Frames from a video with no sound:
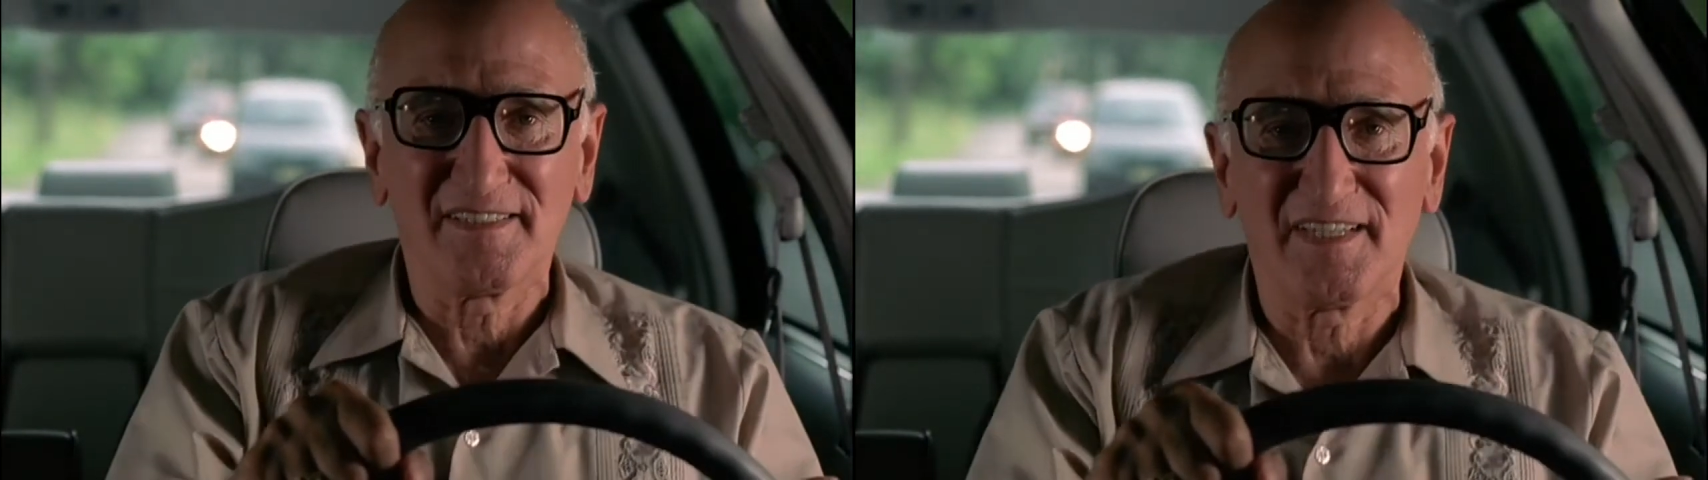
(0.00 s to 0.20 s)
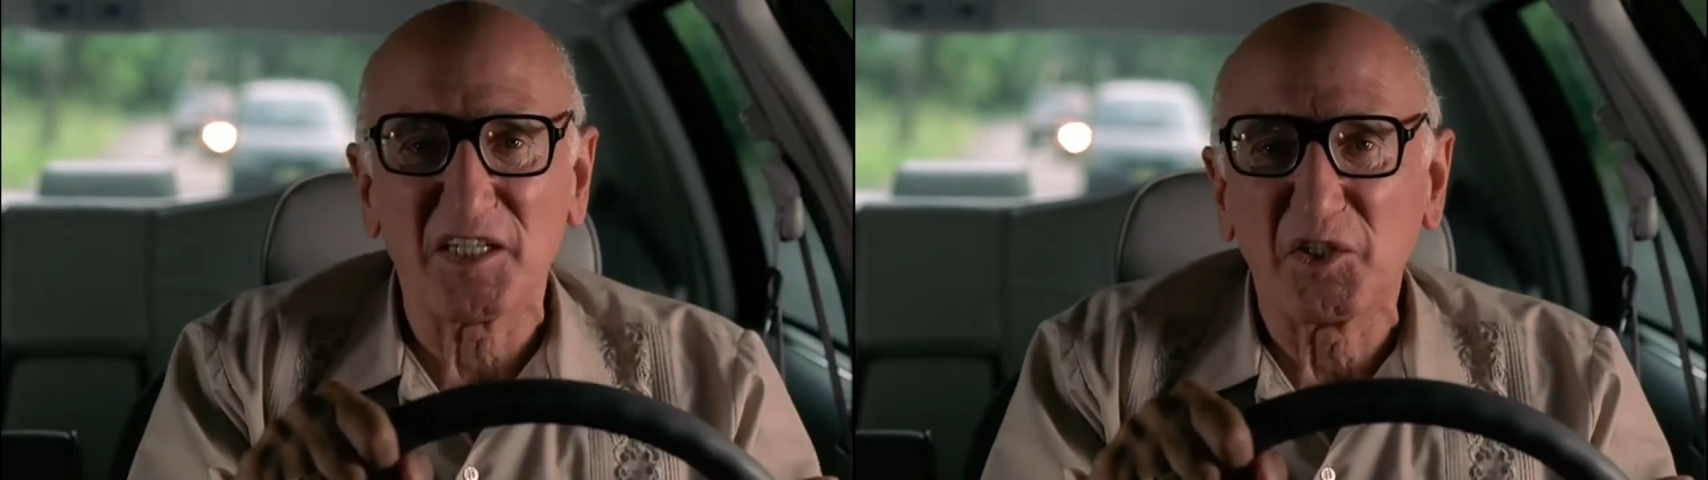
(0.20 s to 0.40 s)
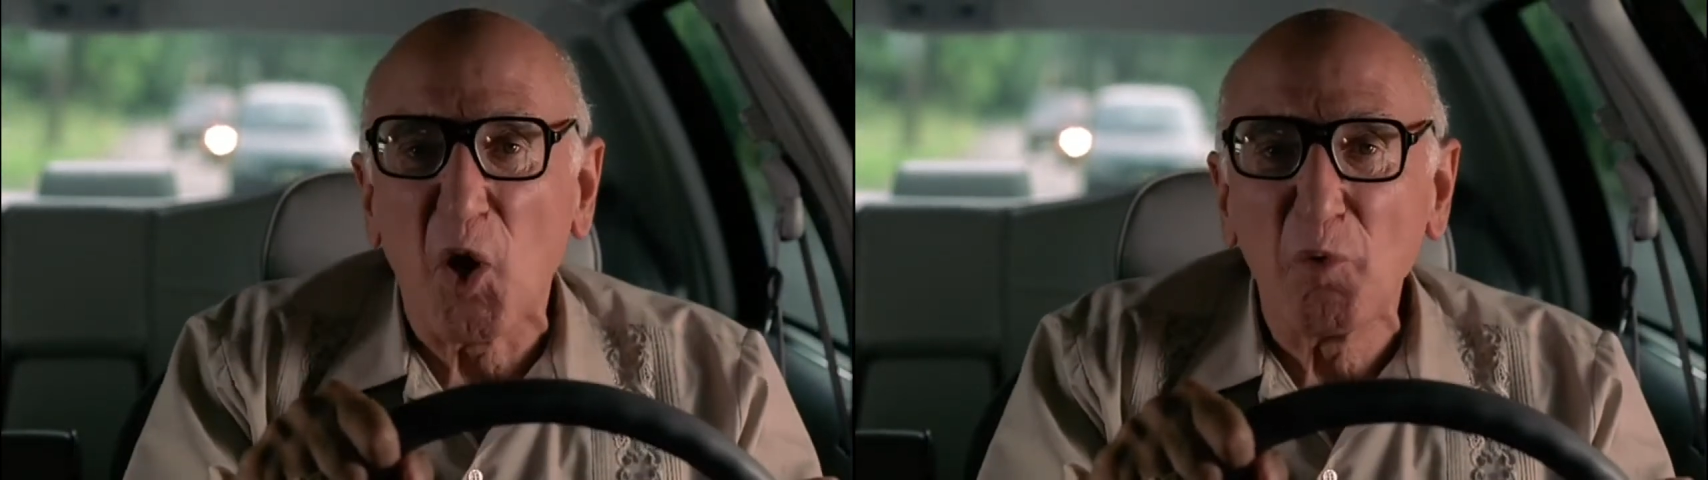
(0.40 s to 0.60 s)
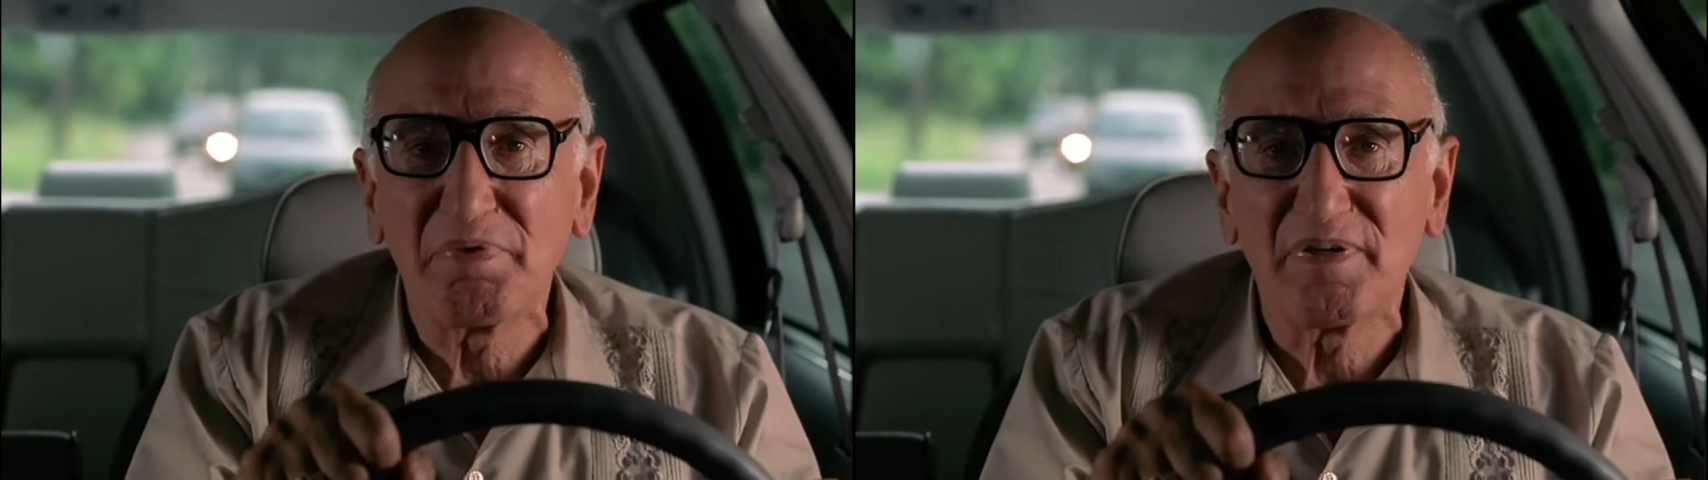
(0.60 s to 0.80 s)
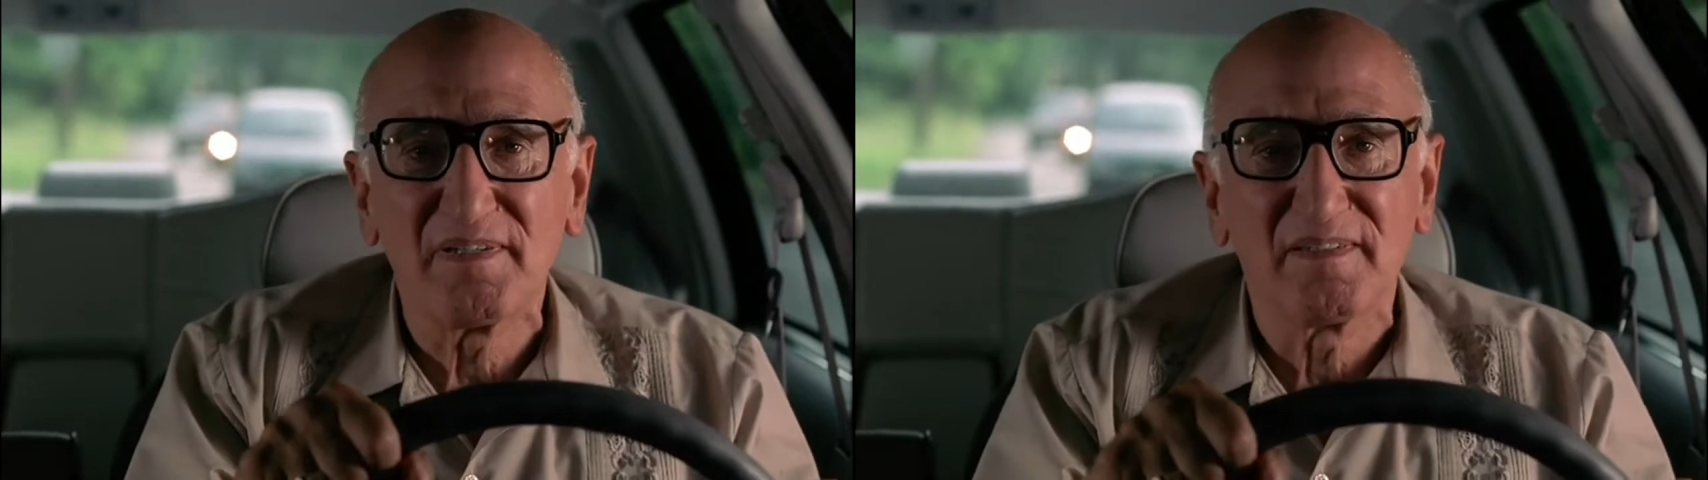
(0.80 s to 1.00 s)
And the dope?
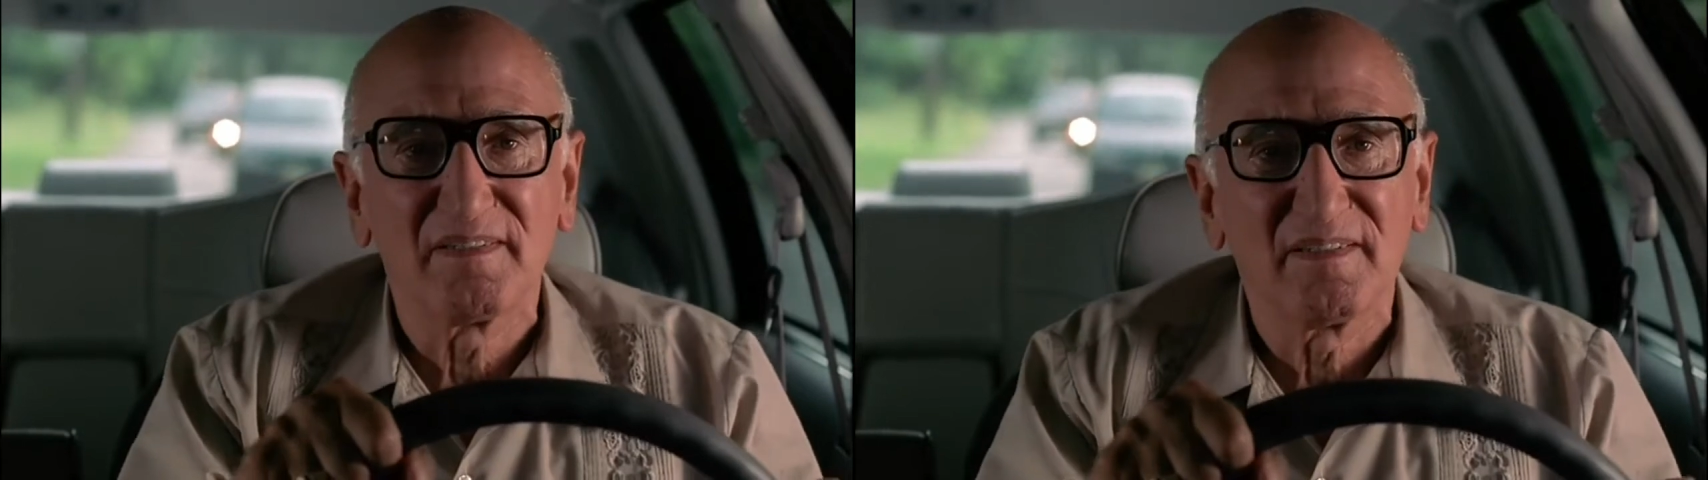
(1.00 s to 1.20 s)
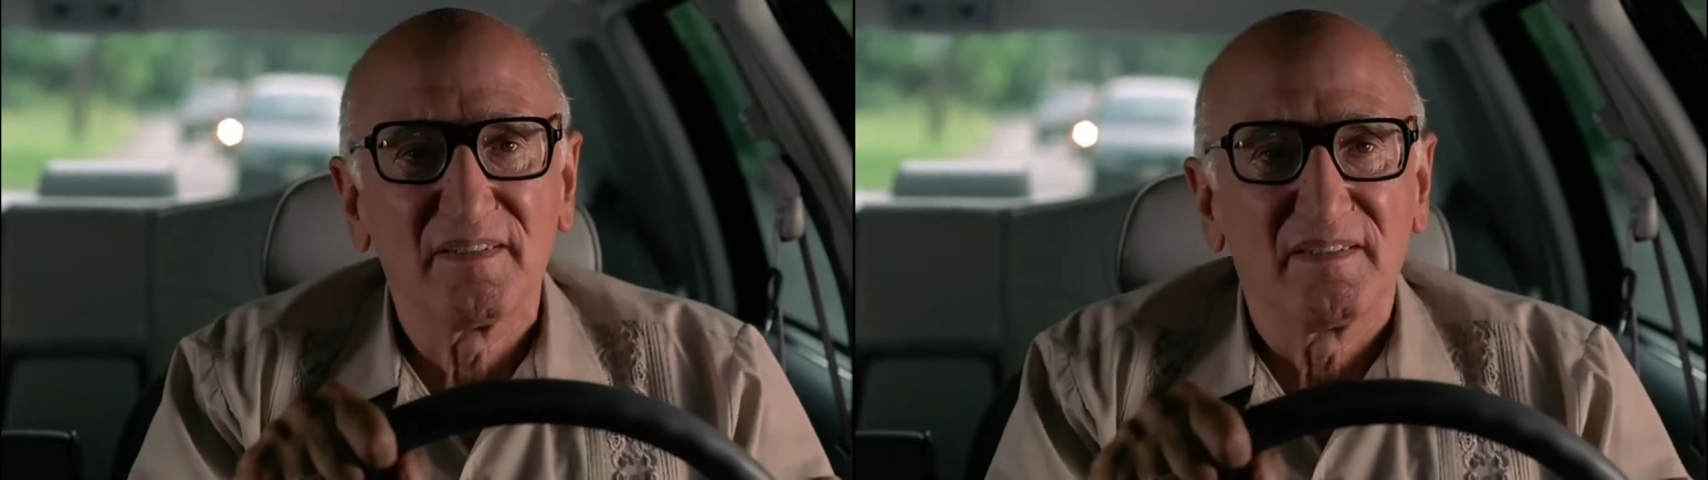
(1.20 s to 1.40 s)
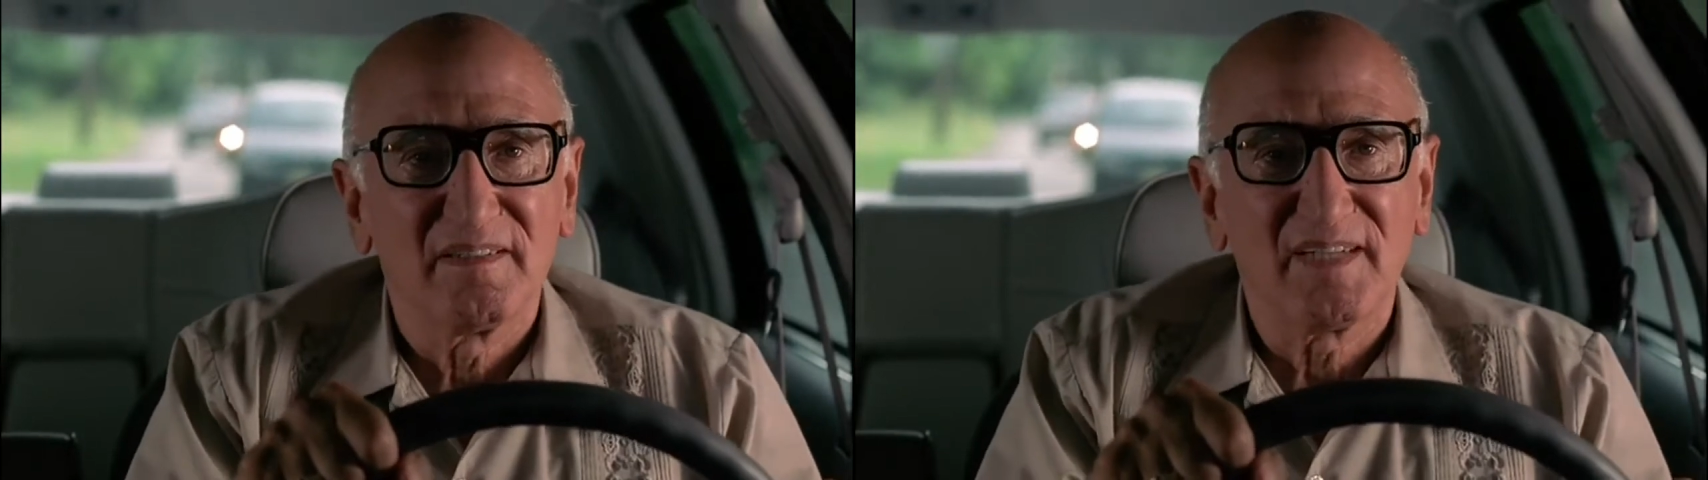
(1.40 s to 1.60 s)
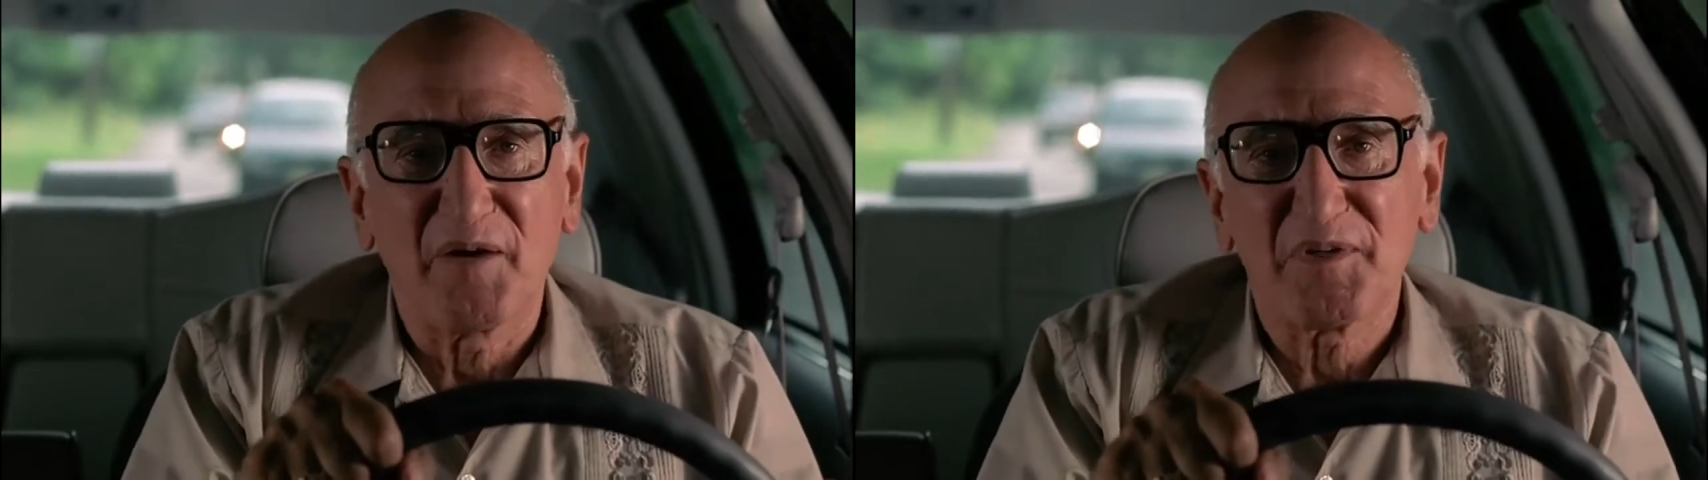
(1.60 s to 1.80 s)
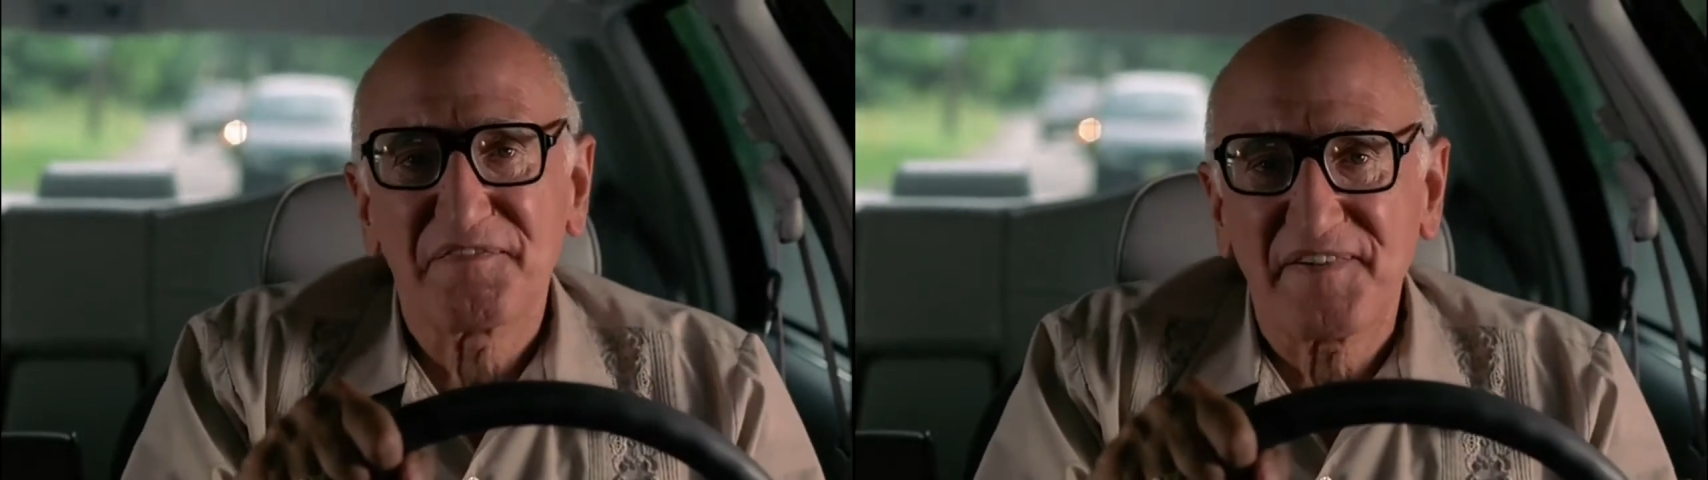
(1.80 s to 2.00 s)
Now
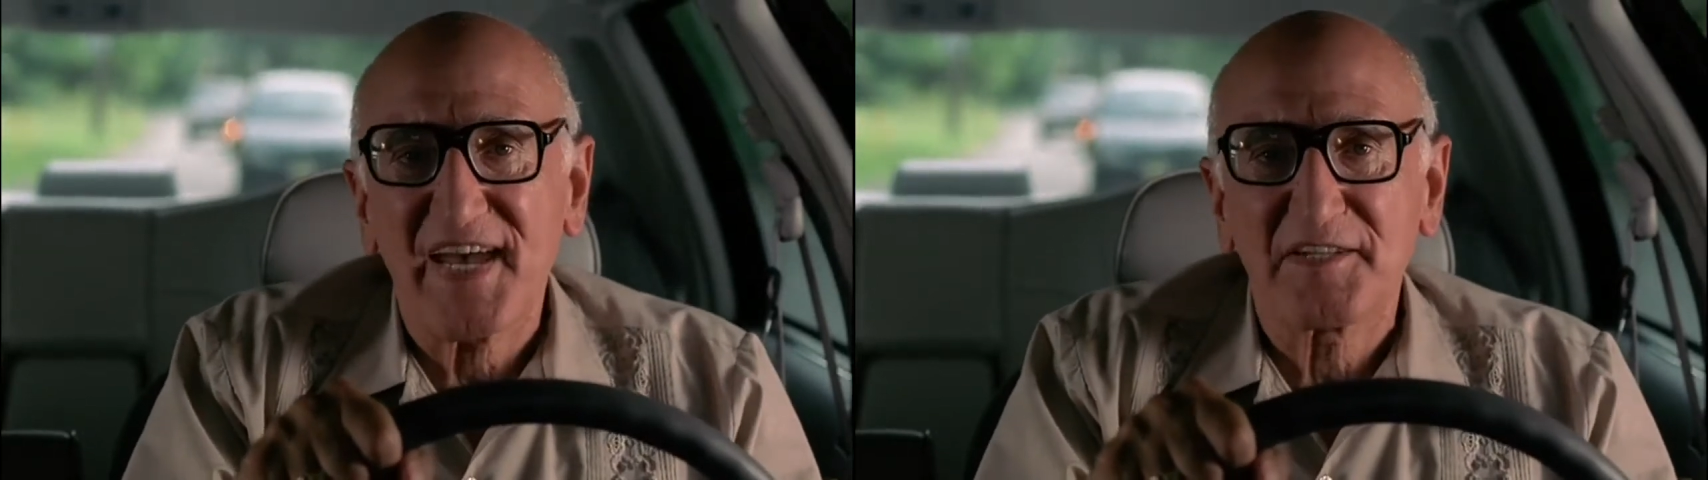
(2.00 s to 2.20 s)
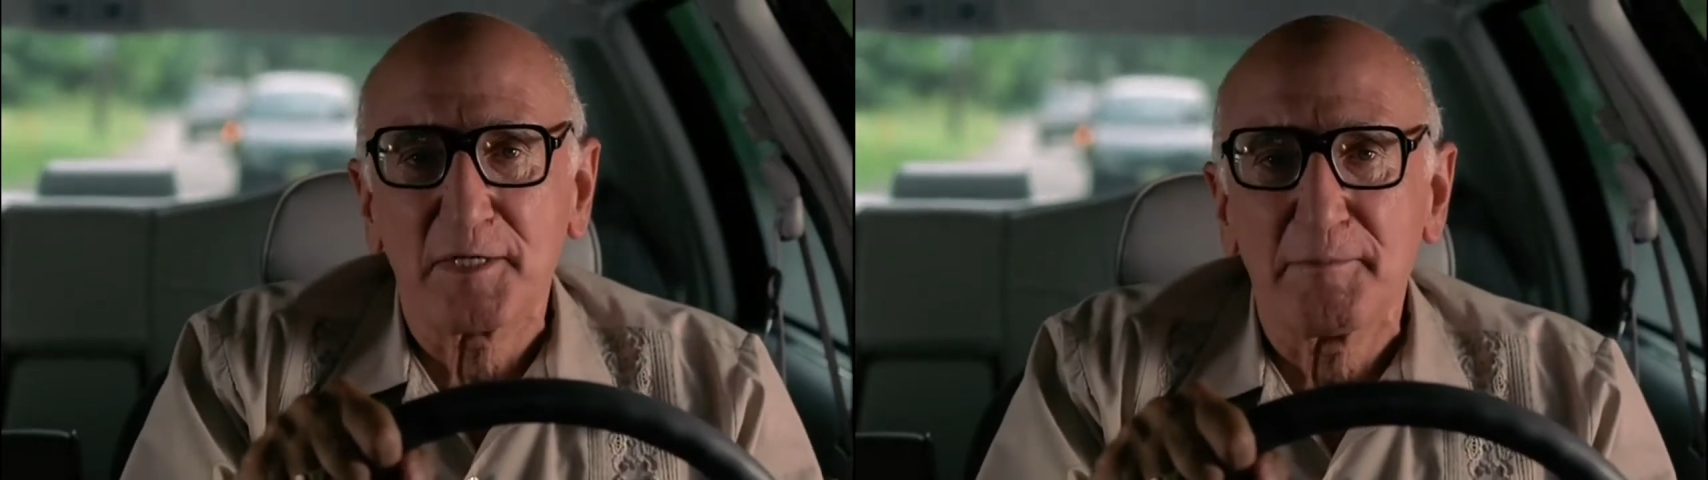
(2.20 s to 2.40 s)
it's fags in the